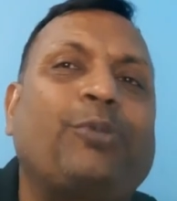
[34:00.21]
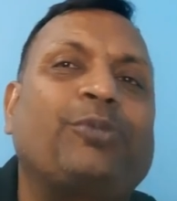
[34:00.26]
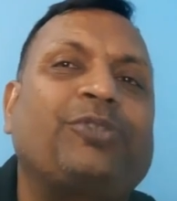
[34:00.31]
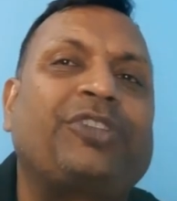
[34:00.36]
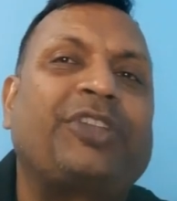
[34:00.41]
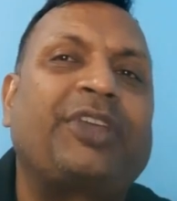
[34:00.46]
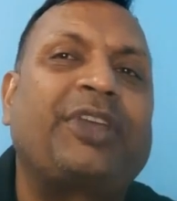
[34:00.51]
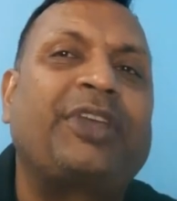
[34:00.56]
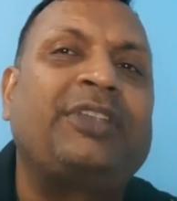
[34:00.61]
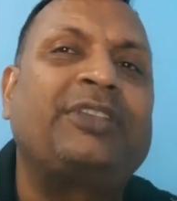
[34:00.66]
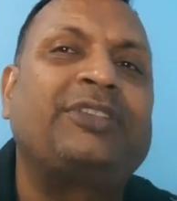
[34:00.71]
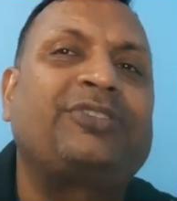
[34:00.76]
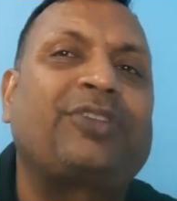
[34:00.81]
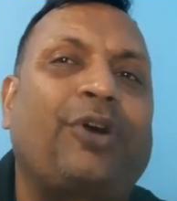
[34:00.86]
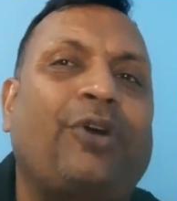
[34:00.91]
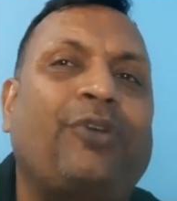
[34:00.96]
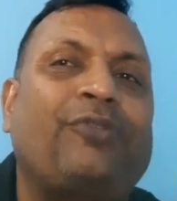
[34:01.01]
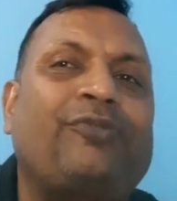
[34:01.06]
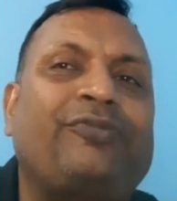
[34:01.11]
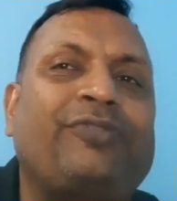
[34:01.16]
sales
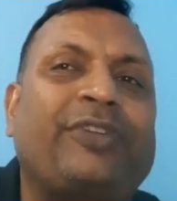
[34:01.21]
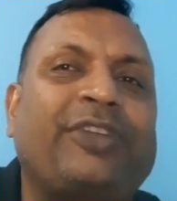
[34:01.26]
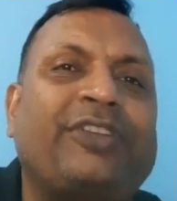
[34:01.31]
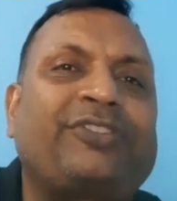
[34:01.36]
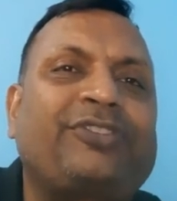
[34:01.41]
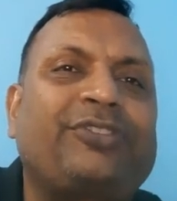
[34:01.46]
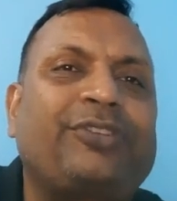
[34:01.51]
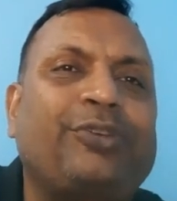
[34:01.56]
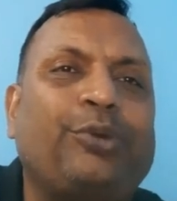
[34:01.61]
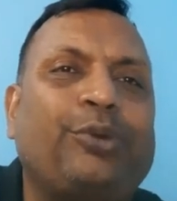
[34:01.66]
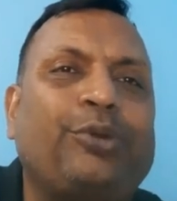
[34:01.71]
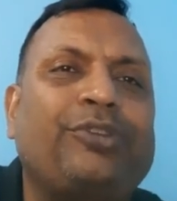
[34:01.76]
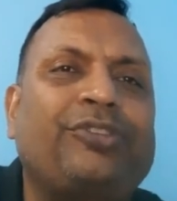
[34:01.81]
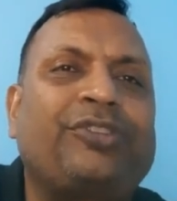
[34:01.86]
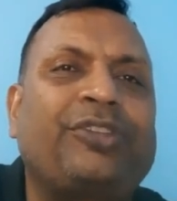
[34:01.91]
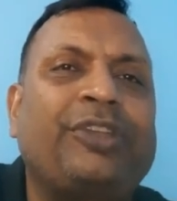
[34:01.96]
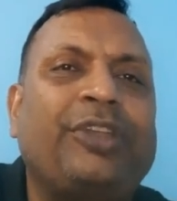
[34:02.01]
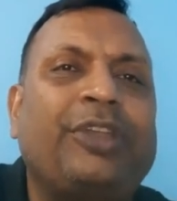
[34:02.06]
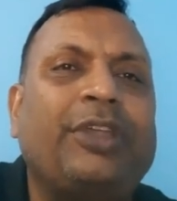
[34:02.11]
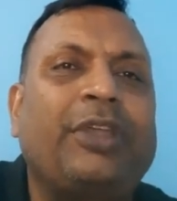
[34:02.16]
of fixed
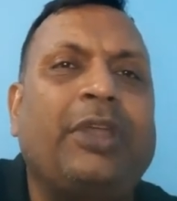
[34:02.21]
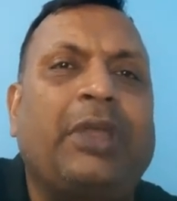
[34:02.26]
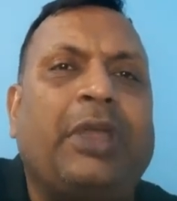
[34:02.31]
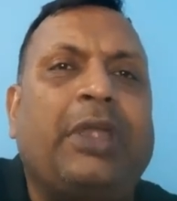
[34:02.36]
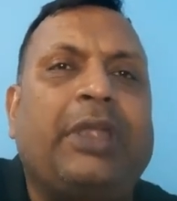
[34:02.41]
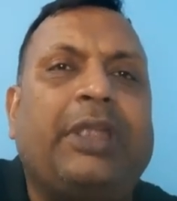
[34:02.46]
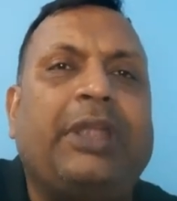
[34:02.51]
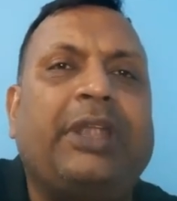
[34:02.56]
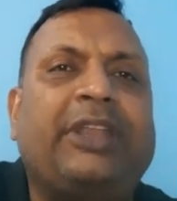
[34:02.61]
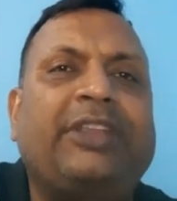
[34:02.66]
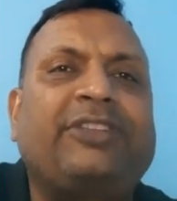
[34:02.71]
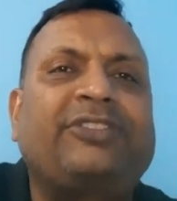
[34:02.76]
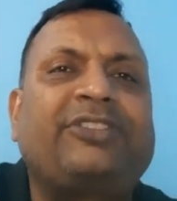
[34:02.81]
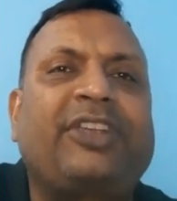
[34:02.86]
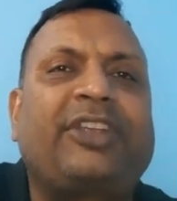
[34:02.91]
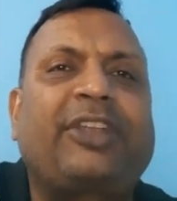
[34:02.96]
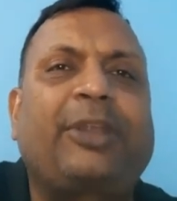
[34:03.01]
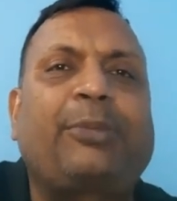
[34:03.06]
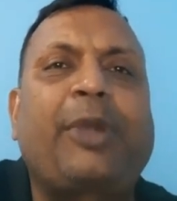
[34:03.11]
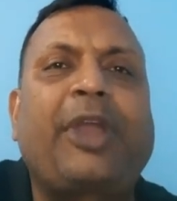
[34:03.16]
goods it is
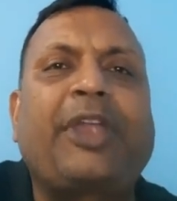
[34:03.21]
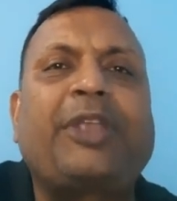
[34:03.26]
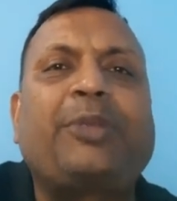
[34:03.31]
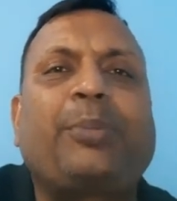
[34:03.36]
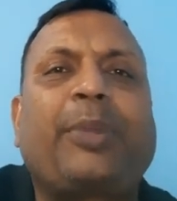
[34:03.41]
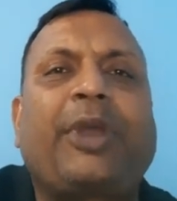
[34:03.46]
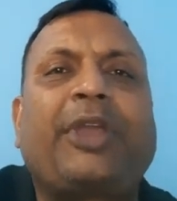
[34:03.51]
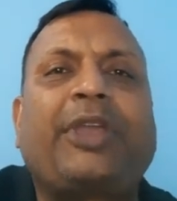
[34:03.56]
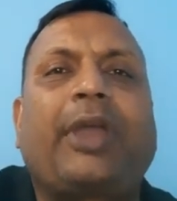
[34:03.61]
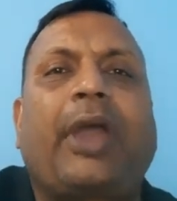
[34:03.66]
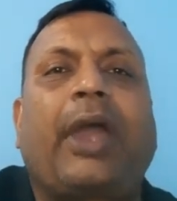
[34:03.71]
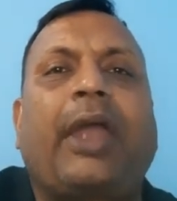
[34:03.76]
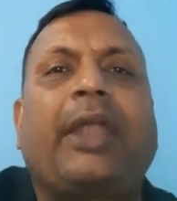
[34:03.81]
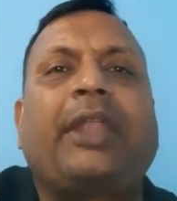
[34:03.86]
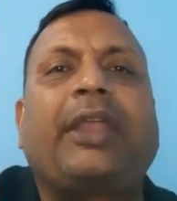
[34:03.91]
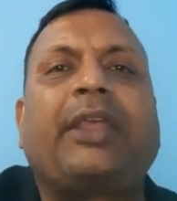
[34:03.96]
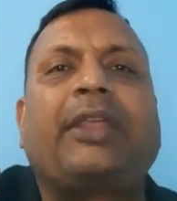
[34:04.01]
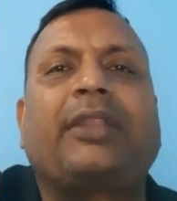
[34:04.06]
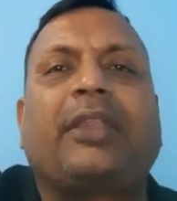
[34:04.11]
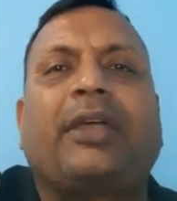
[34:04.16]
determined by
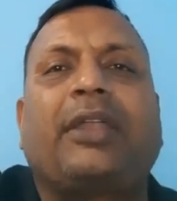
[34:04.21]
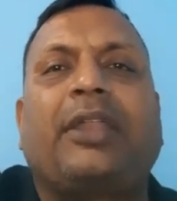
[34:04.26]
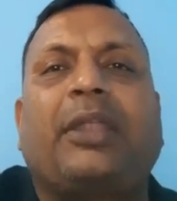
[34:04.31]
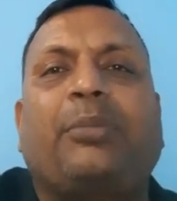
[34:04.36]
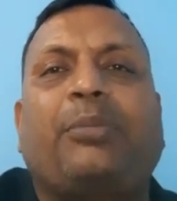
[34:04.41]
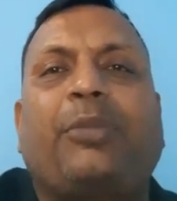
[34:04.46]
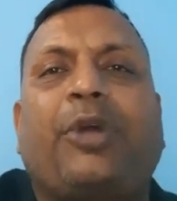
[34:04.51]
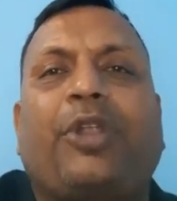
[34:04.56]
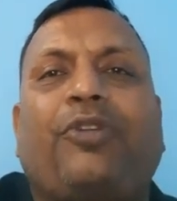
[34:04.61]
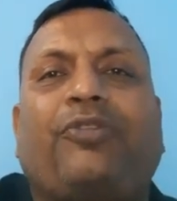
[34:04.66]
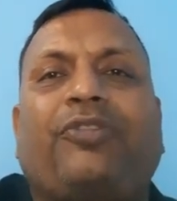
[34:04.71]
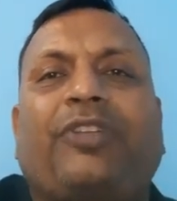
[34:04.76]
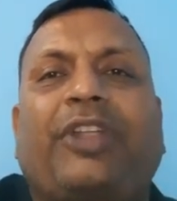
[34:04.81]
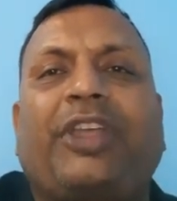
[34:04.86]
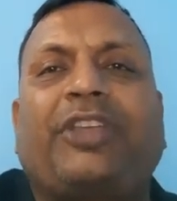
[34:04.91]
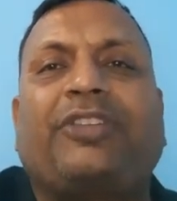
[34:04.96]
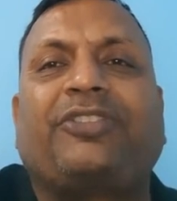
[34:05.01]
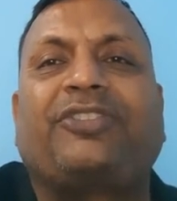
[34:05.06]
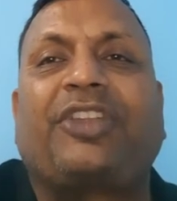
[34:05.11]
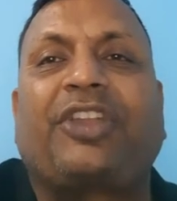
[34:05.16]
adding the number of
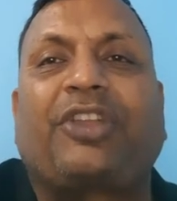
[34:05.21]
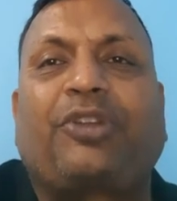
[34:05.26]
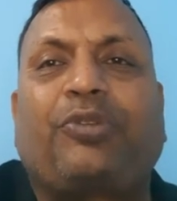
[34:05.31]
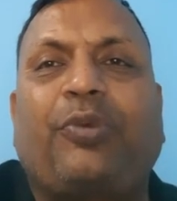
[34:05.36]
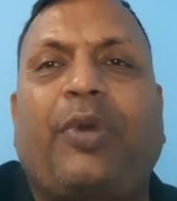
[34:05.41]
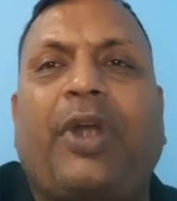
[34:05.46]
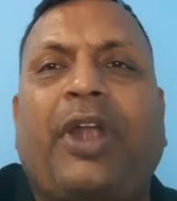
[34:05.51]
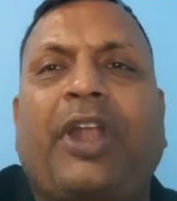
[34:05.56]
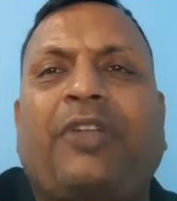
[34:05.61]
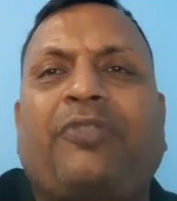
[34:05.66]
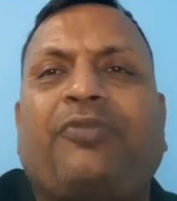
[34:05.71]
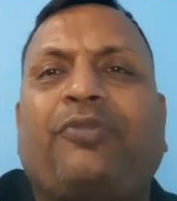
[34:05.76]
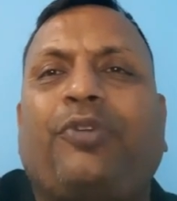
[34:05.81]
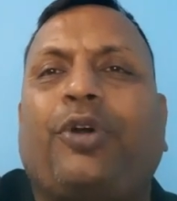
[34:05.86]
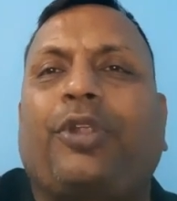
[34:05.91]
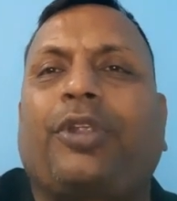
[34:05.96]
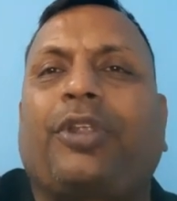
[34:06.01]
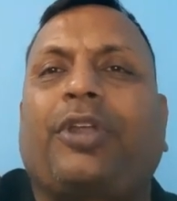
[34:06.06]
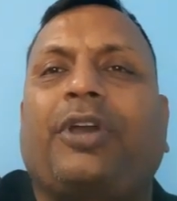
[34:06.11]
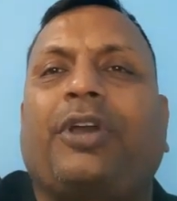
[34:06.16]
days required
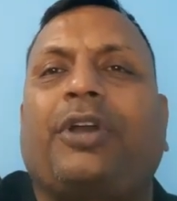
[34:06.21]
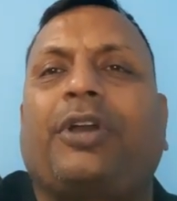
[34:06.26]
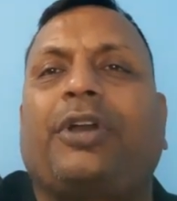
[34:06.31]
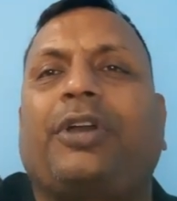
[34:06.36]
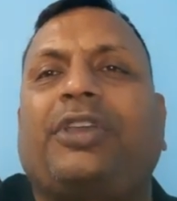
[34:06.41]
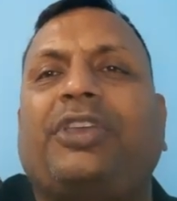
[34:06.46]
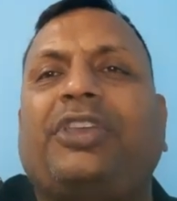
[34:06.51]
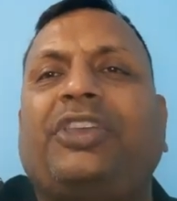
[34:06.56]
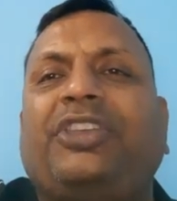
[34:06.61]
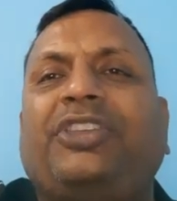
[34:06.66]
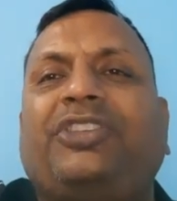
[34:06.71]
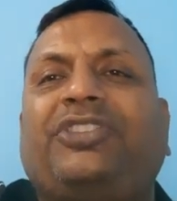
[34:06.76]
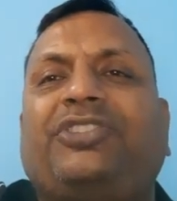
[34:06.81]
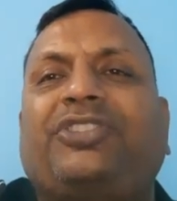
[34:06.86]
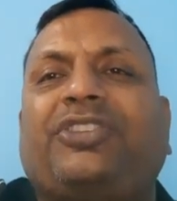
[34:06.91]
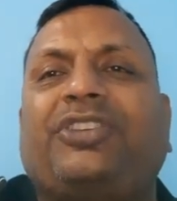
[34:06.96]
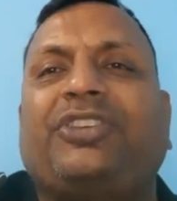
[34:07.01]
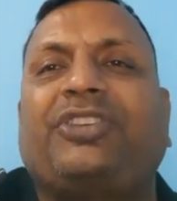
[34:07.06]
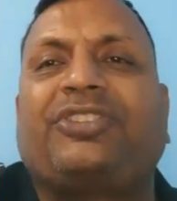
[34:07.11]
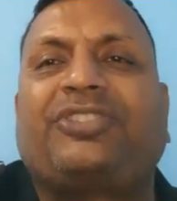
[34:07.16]
for uh, each
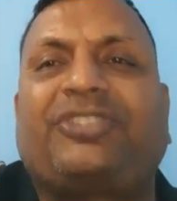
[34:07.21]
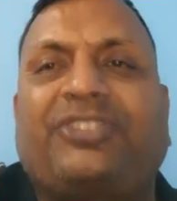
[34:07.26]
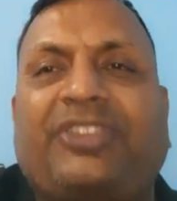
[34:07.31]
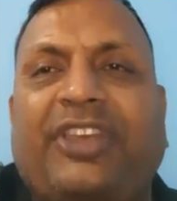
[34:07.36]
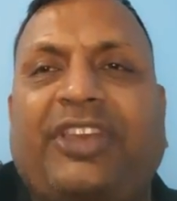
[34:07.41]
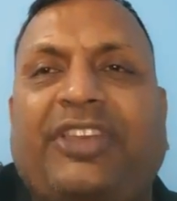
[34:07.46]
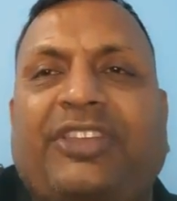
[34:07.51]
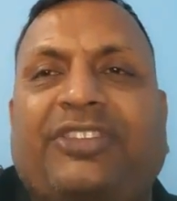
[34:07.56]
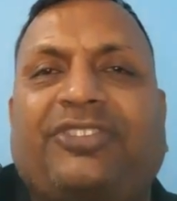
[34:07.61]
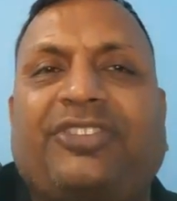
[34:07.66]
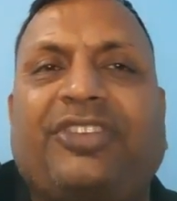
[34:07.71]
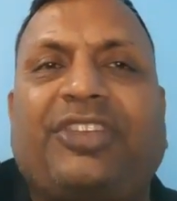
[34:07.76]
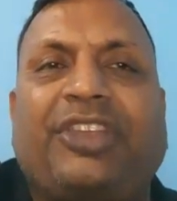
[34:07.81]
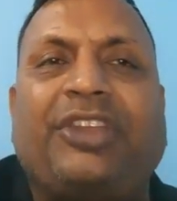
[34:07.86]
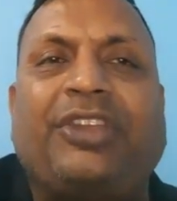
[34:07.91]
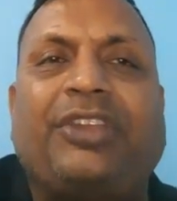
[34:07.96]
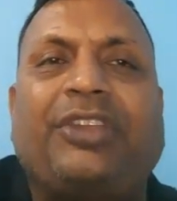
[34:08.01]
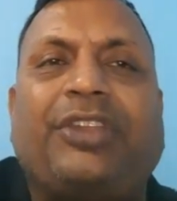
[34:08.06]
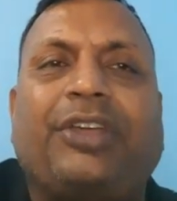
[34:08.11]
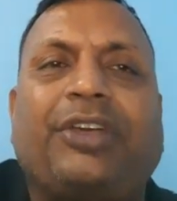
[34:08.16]
uh, stage
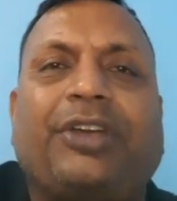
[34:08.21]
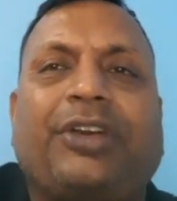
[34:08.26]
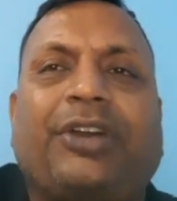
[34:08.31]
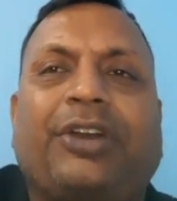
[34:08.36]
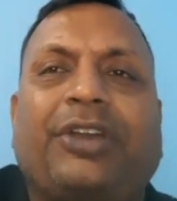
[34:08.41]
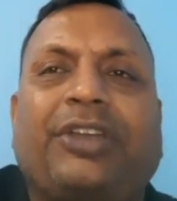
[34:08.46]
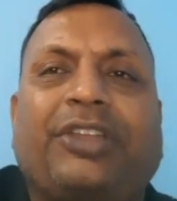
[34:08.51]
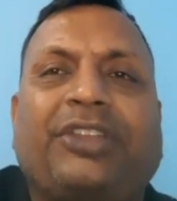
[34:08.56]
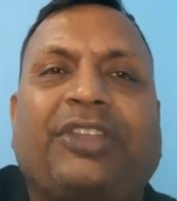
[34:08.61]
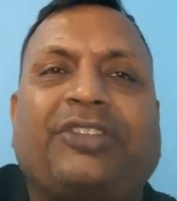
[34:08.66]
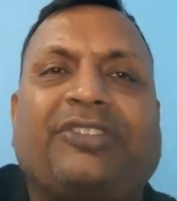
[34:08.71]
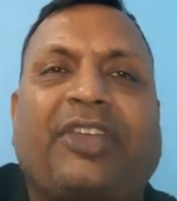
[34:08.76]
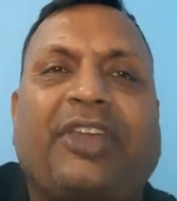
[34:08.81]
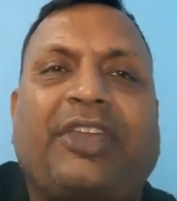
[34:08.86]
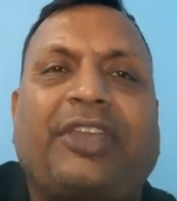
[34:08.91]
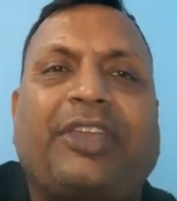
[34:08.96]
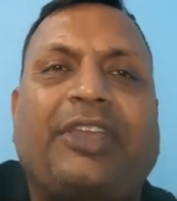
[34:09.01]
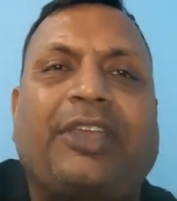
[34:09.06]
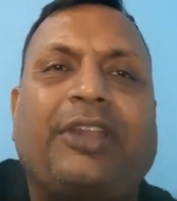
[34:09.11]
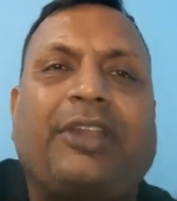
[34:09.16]
in the, uh, in the
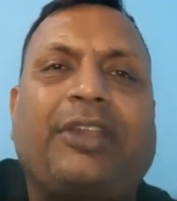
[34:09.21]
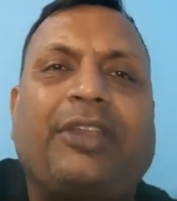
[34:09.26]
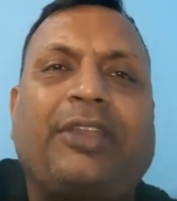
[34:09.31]
cycle.